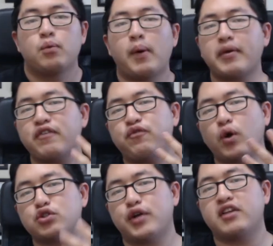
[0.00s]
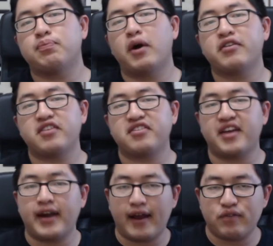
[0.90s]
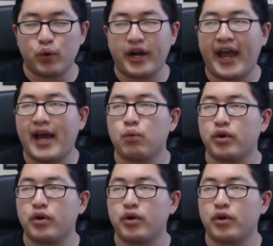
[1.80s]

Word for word: Remember the four traits Mengzi said everyone had?